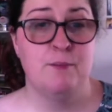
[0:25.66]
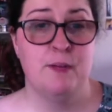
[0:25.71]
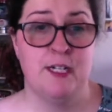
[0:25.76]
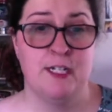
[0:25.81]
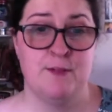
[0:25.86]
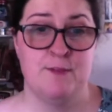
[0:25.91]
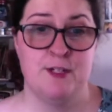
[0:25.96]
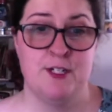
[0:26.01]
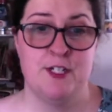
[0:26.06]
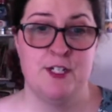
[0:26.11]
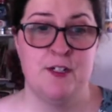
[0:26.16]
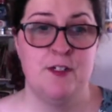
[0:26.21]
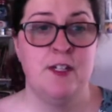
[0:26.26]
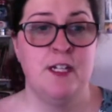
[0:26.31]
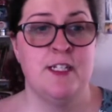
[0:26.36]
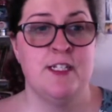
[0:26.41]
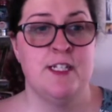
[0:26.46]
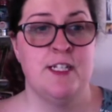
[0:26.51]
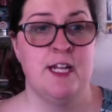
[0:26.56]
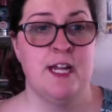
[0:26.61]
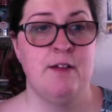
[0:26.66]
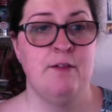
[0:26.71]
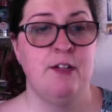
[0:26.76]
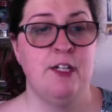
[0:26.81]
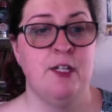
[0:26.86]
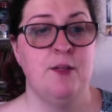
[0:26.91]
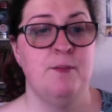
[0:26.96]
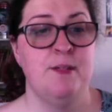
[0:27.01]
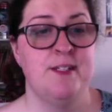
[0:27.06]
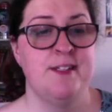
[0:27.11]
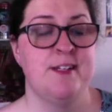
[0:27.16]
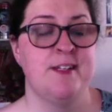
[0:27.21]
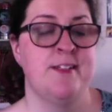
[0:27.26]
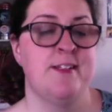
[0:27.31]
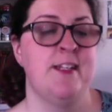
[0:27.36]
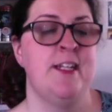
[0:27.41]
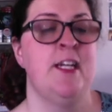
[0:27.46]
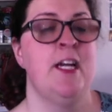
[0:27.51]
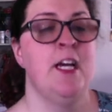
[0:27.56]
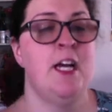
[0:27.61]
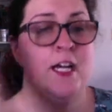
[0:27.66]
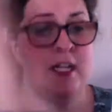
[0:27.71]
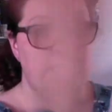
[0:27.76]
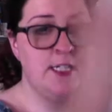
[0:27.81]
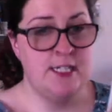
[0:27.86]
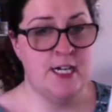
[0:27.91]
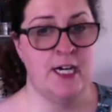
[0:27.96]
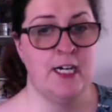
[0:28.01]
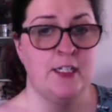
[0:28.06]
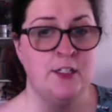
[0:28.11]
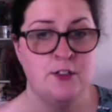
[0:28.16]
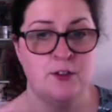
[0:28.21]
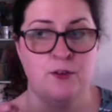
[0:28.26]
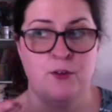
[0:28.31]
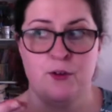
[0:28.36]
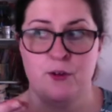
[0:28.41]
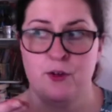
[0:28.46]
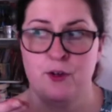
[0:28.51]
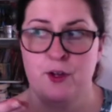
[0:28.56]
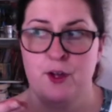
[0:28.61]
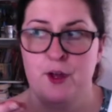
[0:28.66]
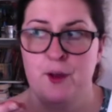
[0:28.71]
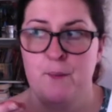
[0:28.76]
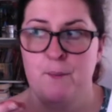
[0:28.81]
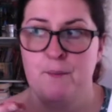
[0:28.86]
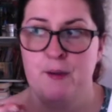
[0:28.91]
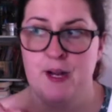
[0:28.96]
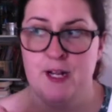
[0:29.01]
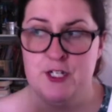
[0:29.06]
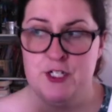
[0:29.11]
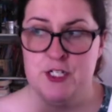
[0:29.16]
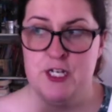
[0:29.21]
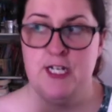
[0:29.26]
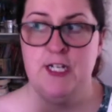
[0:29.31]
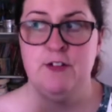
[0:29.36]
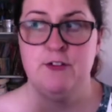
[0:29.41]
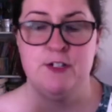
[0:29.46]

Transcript: back to my channel, and today we're going to be discussing Dark Dawn by J.